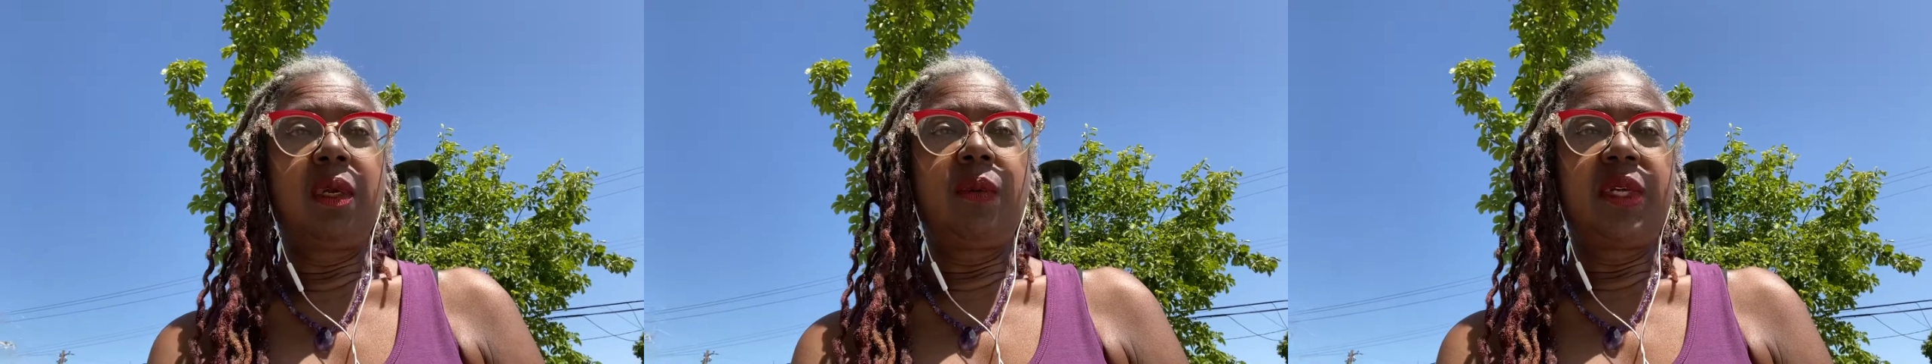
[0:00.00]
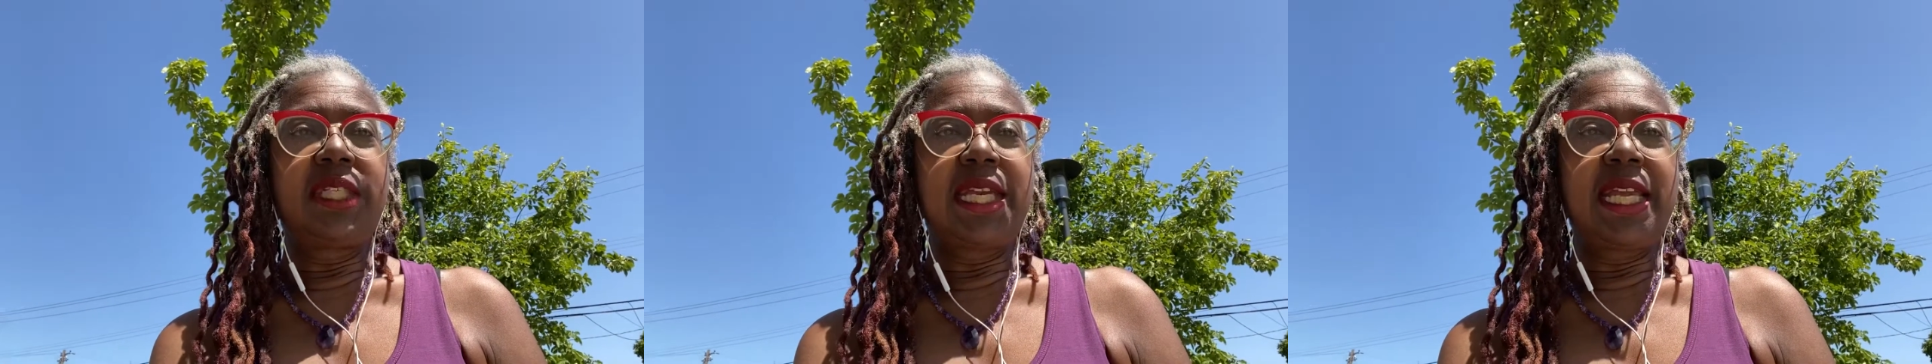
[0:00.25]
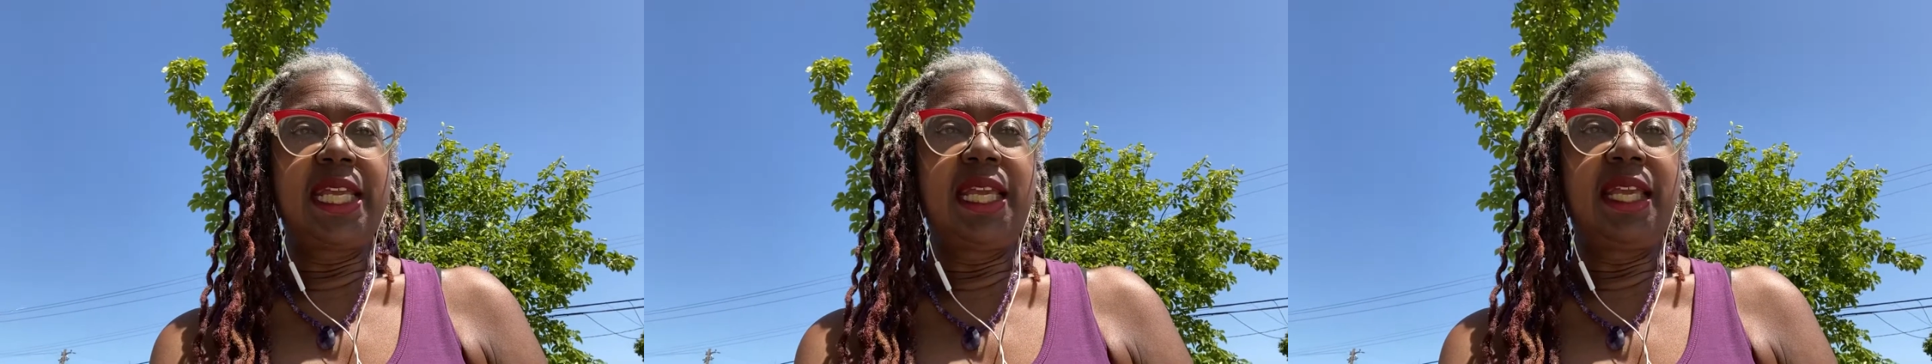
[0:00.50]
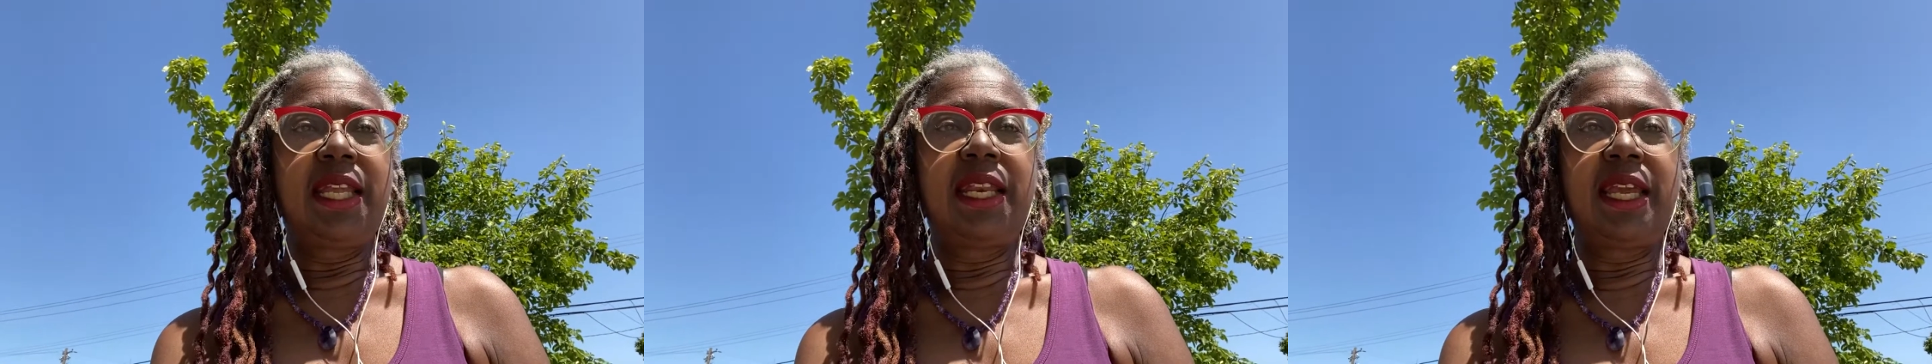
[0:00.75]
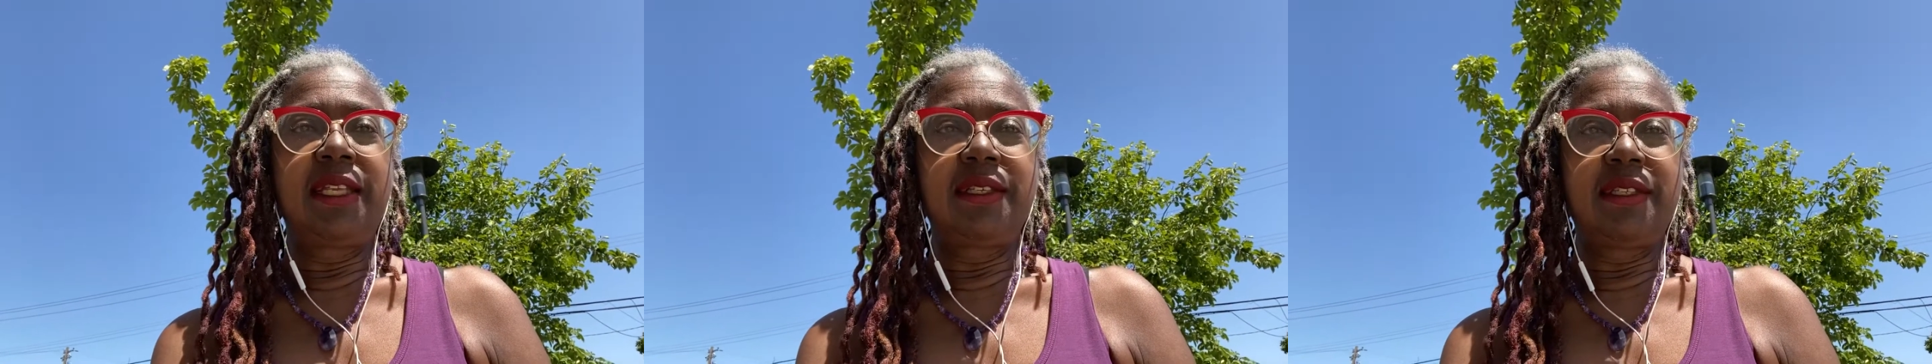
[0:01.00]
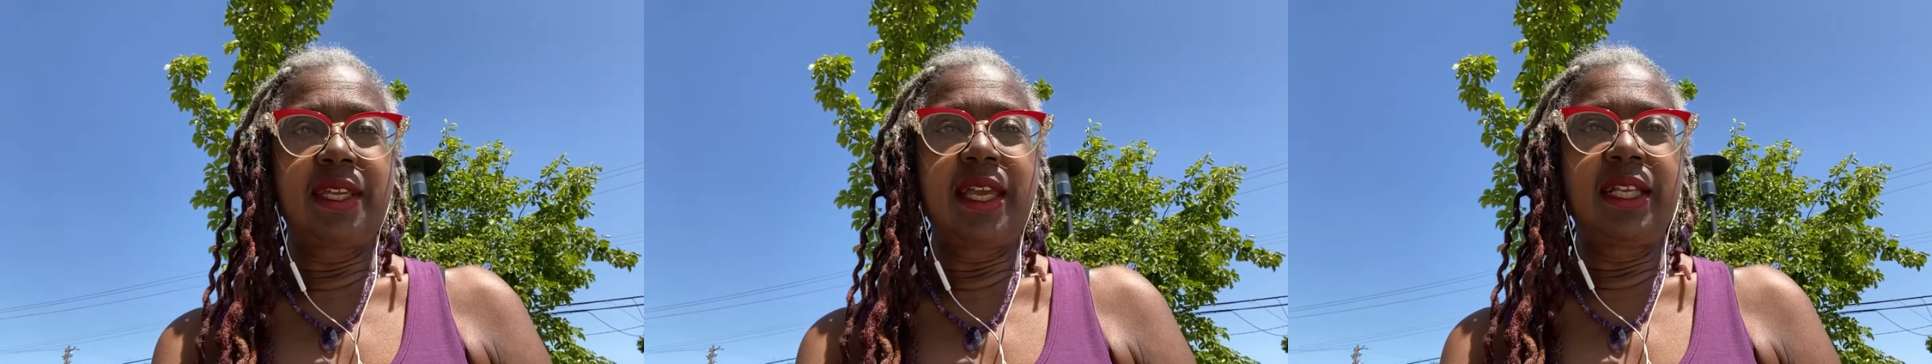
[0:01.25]
we're taking in 8 to
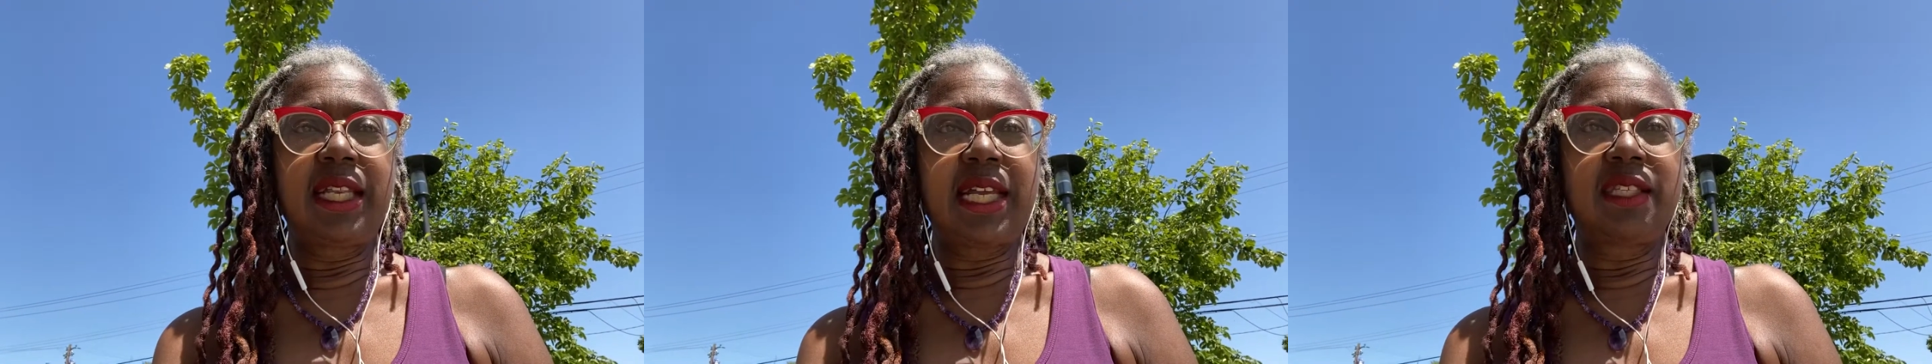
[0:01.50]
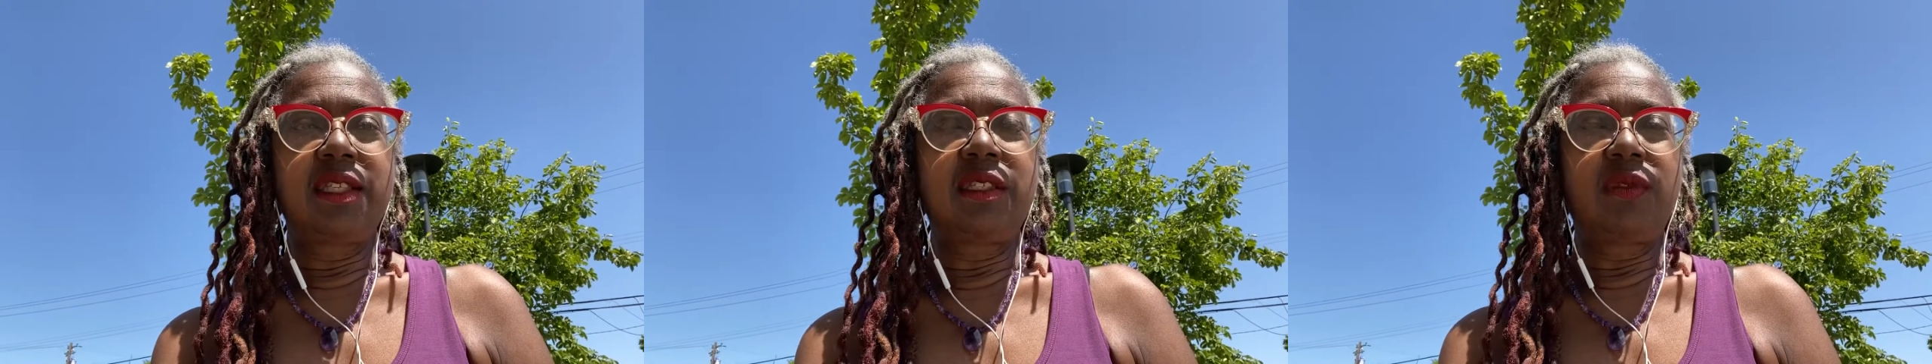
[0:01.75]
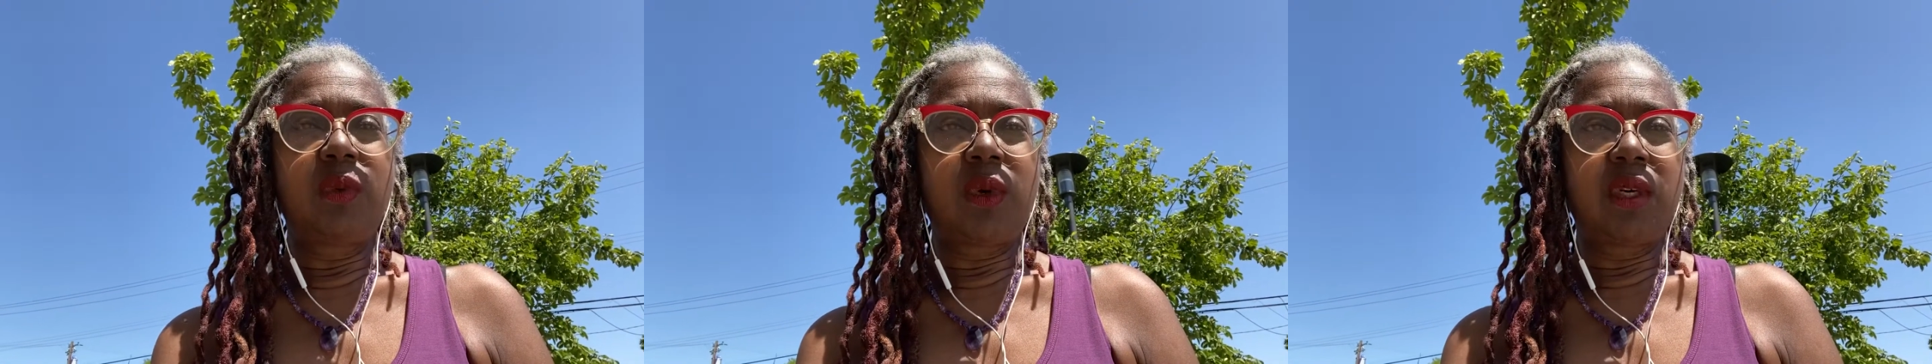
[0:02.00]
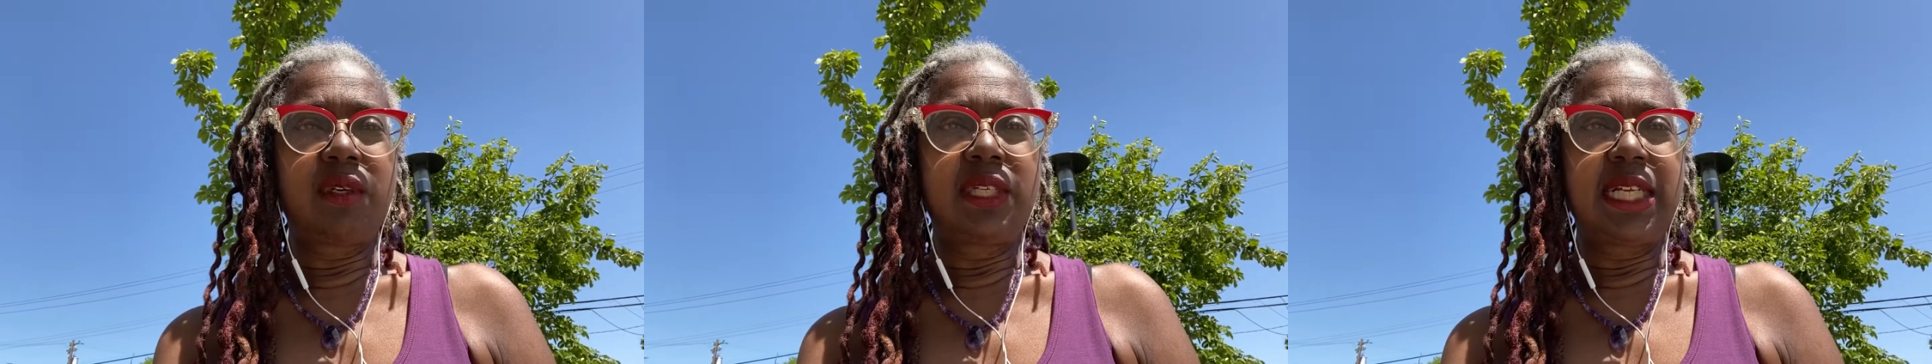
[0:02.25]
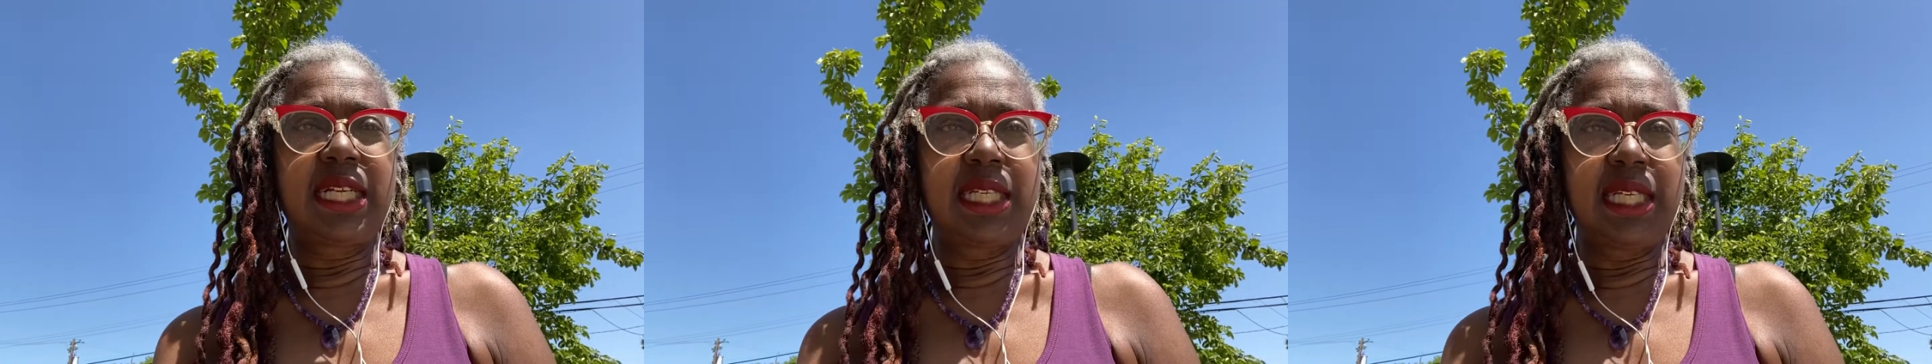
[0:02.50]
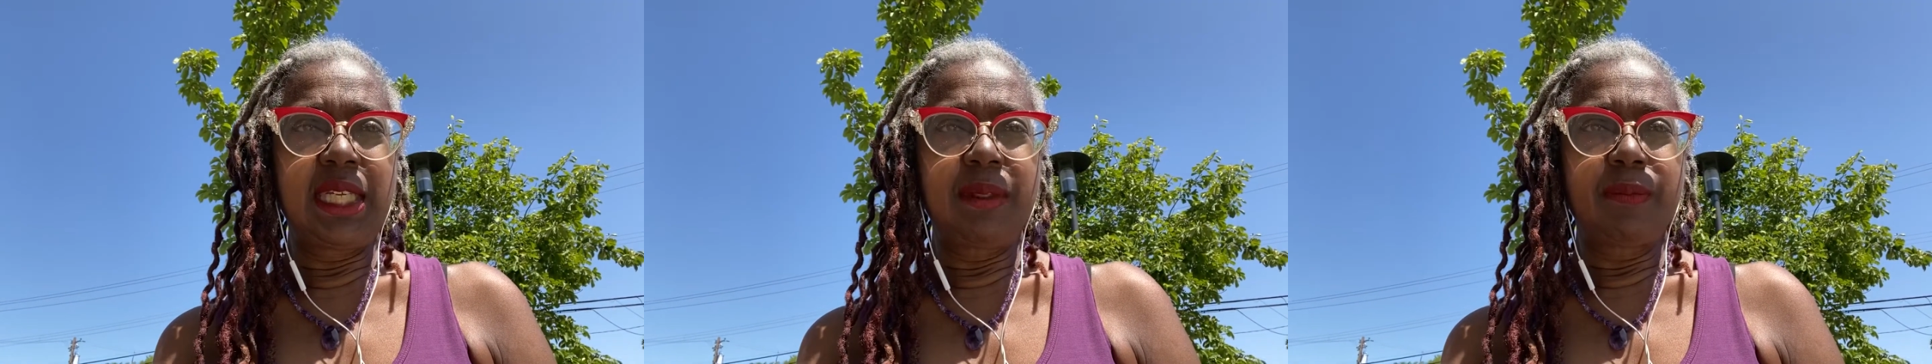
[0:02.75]
10 glasses of water
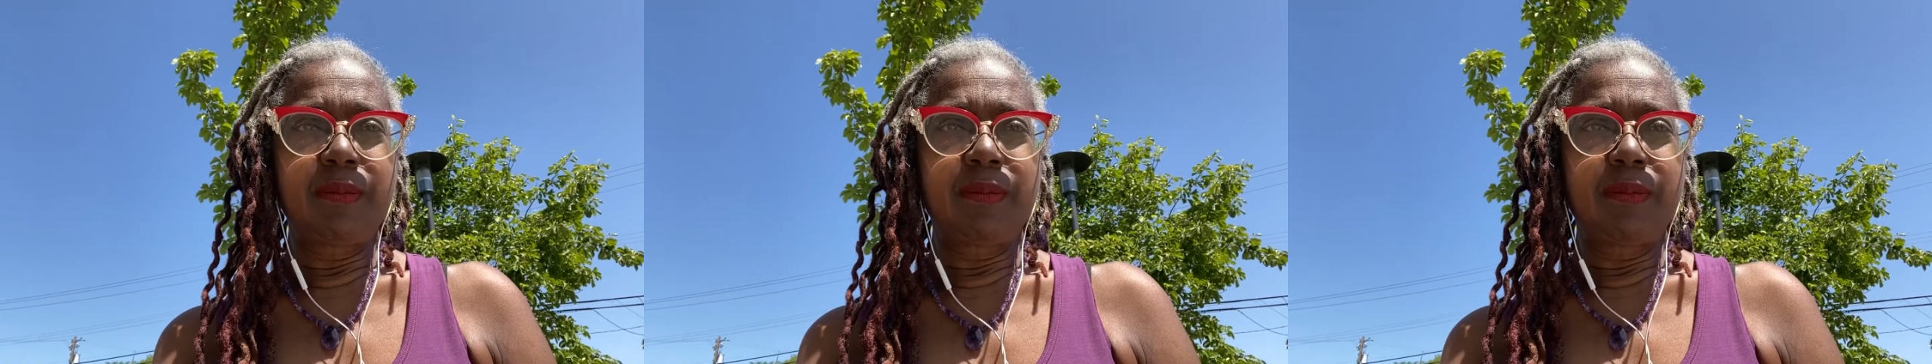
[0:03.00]
daily.